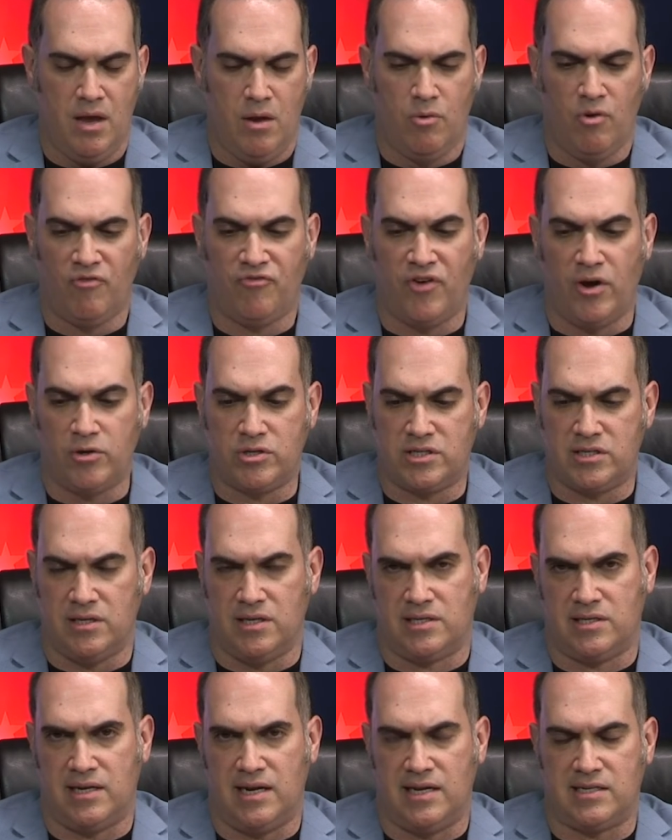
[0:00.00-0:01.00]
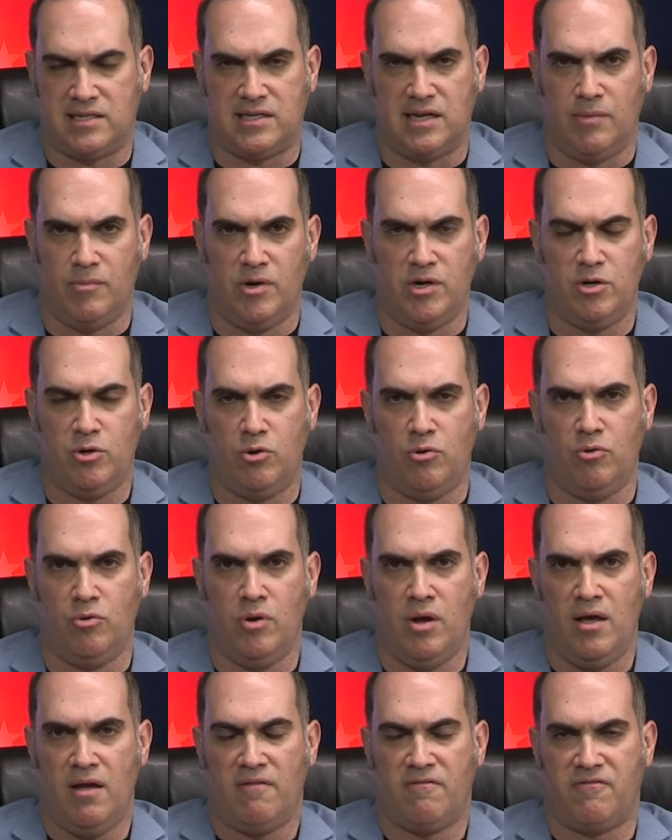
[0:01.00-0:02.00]
Well, folks, listen, as someone
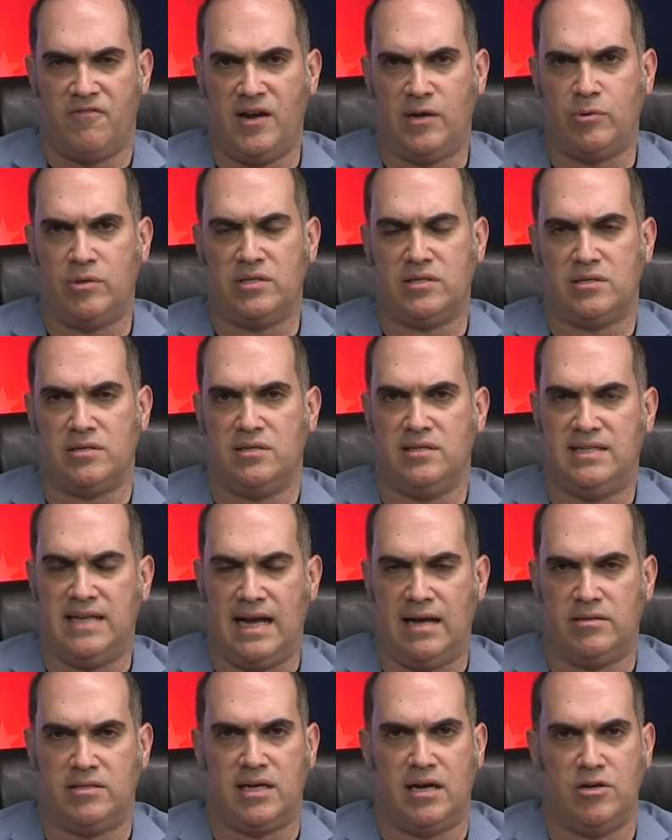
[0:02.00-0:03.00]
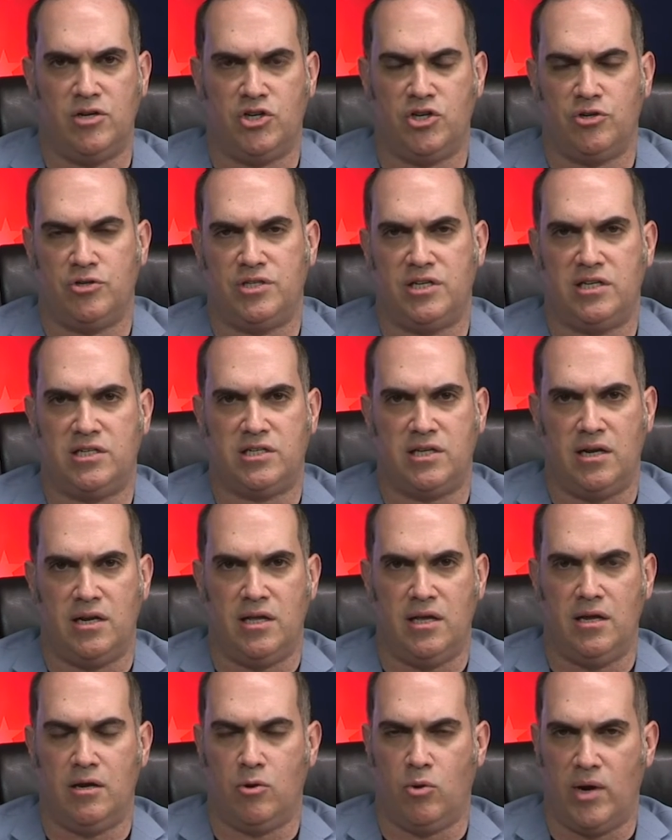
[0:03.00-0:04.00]
who frequents downtown Jersey
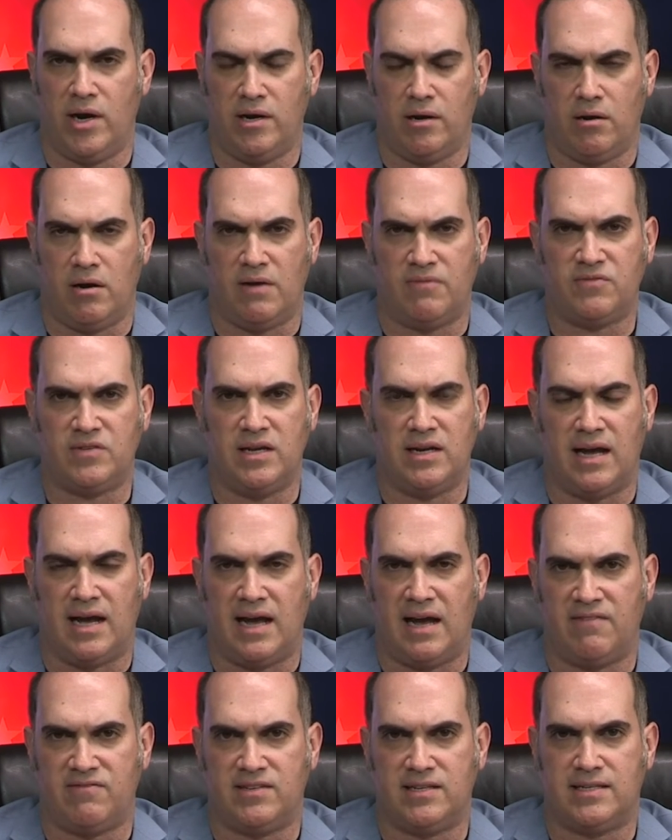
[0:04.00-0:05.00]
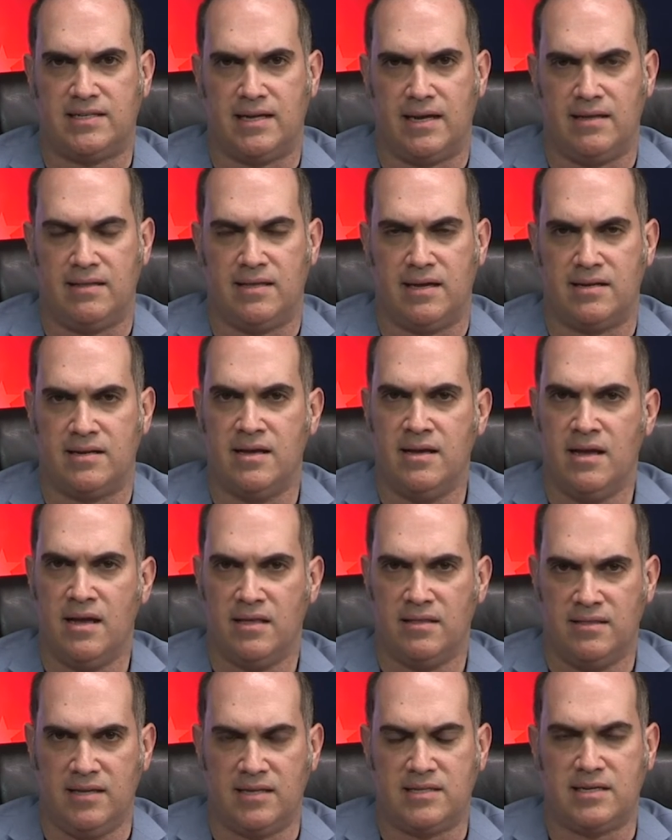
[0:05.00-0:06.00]
City quite often, I have to say that
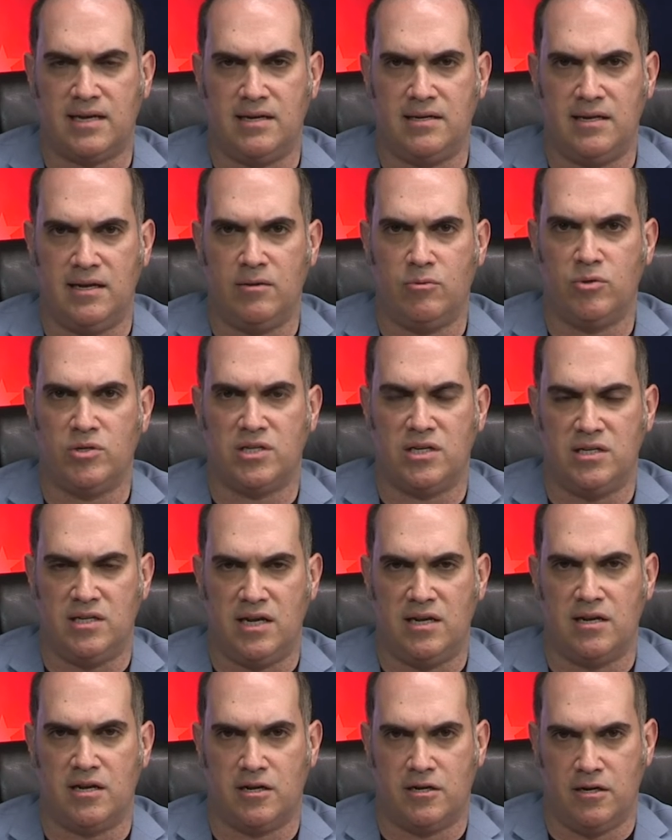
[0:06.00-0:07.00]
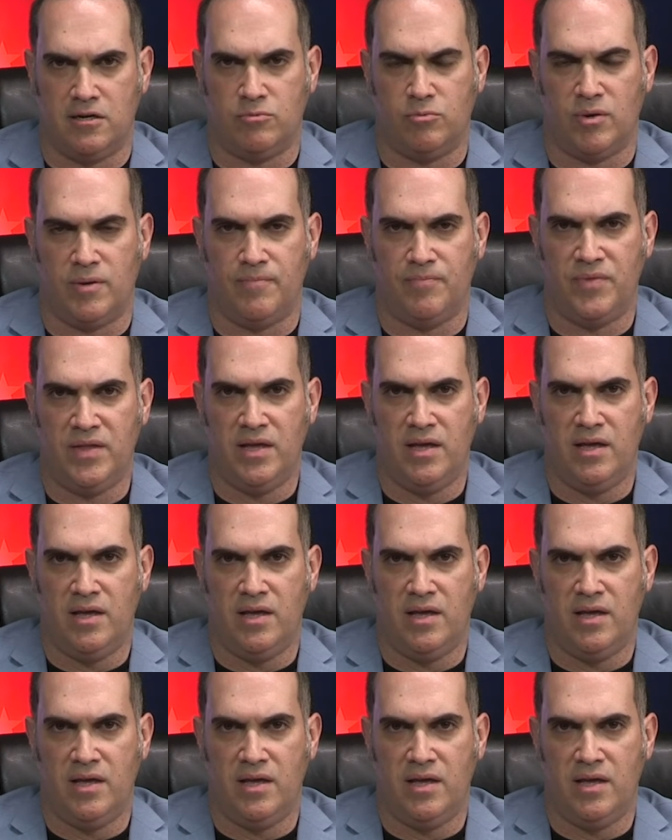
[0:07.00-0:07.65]
this idea was indeed a good one.